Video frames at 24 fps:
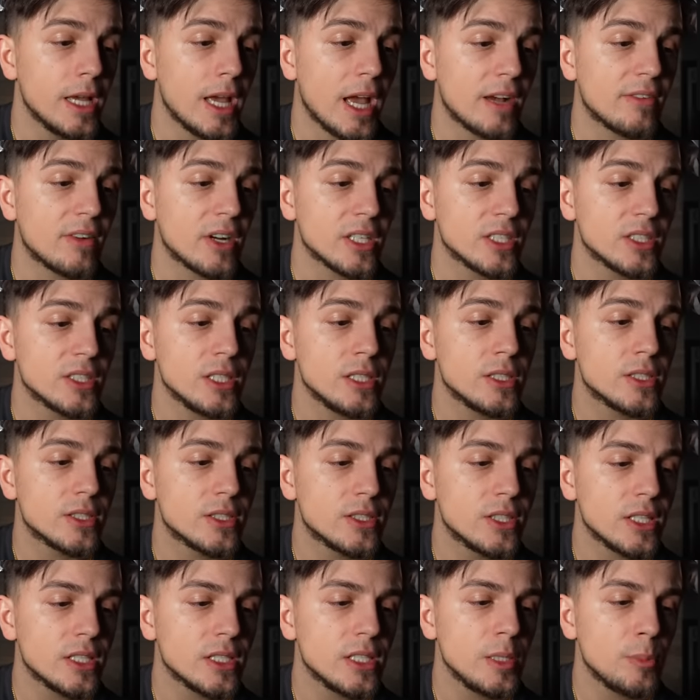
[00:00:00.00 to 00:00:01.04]
have I seen
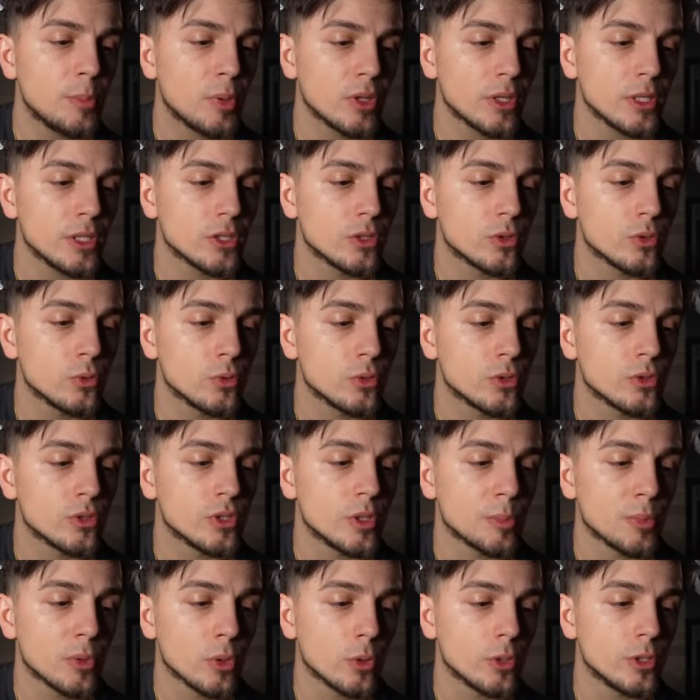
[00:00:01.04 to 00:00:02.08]
60 police cruisers
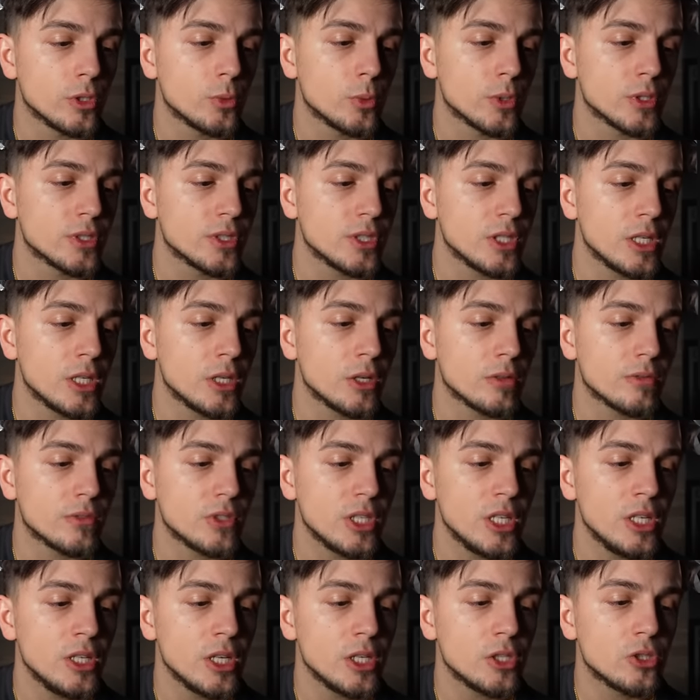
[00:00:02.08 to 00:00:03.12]
deployed to a scene of
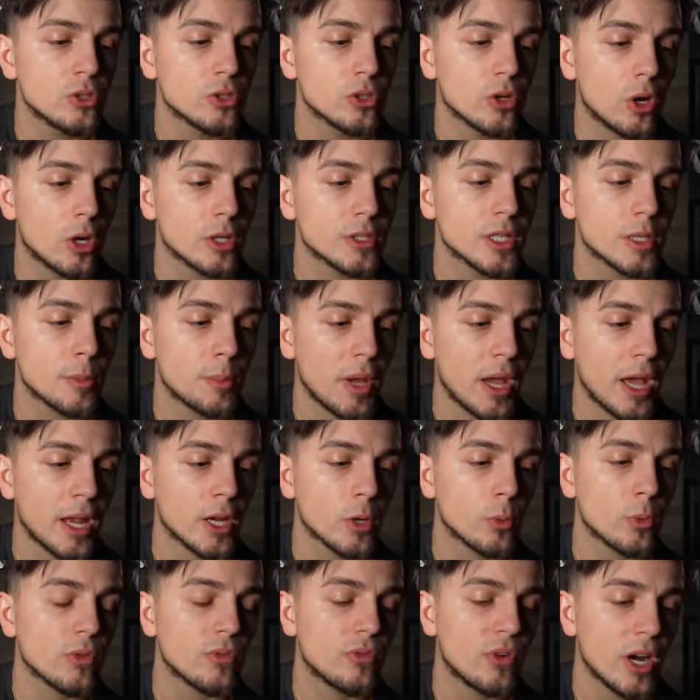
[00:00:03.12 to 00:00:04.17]
teenagers causing
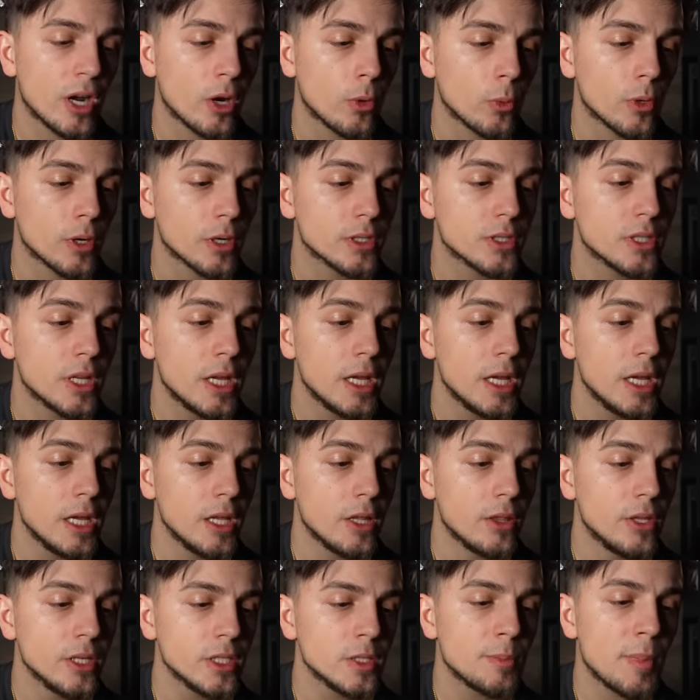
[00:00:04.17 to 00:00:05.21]
panic with fireworks.
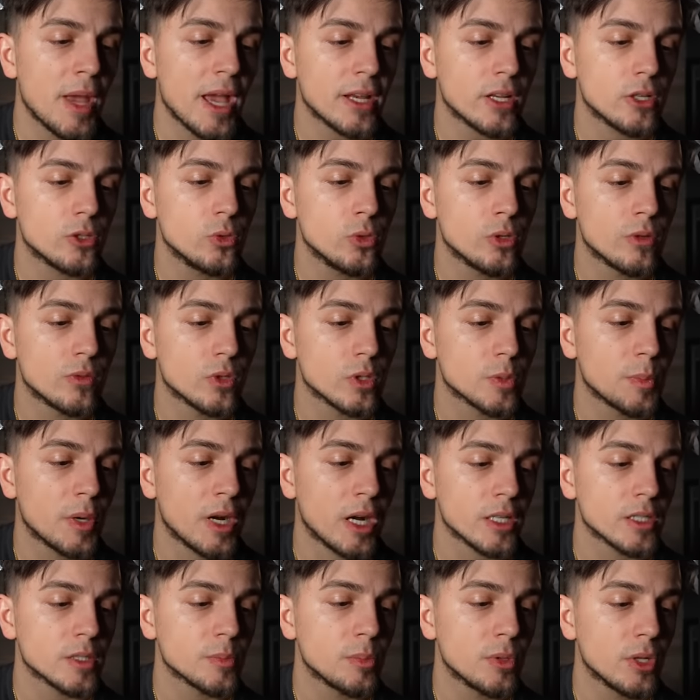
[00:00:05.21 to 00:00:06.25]
This magnitude of
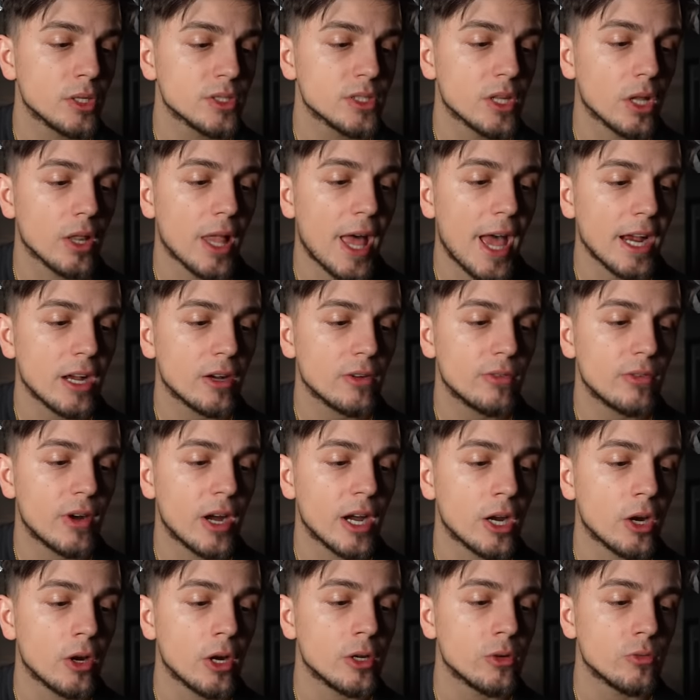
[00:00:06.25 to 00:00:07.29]
response, plus the lack of
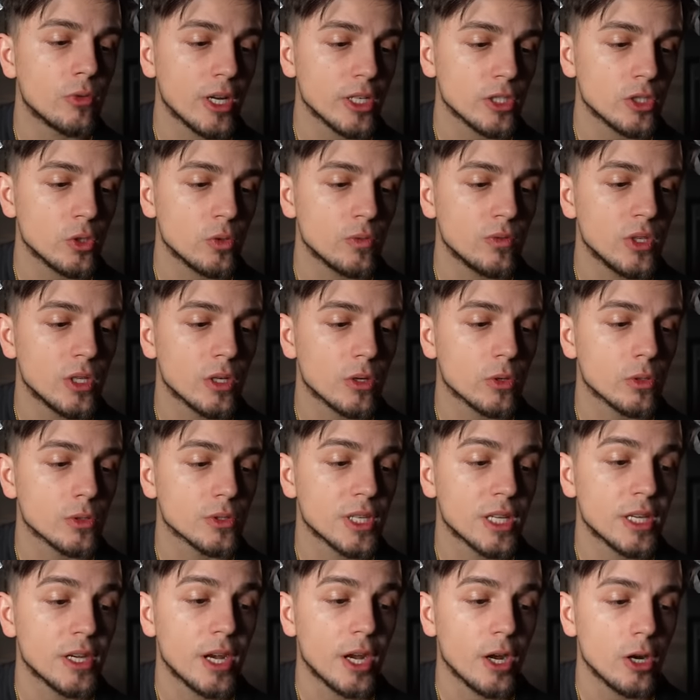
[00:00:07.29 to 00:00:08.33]
fire and rescue vehicles
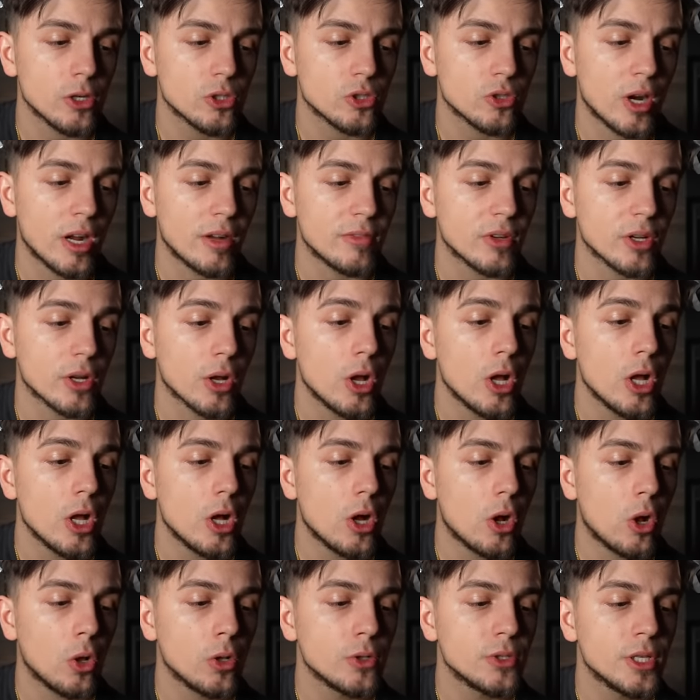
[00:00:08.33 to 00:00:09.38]
and air traffic
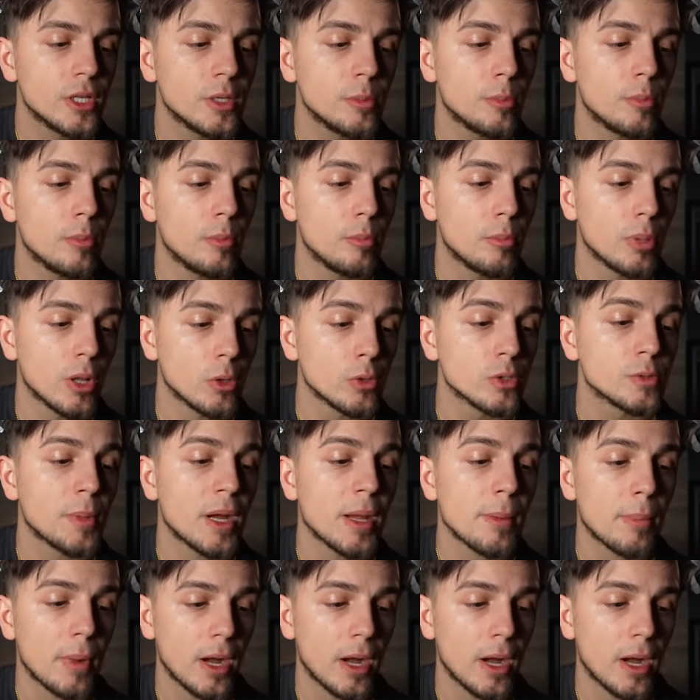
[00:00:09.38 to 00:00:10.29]
halted, blows my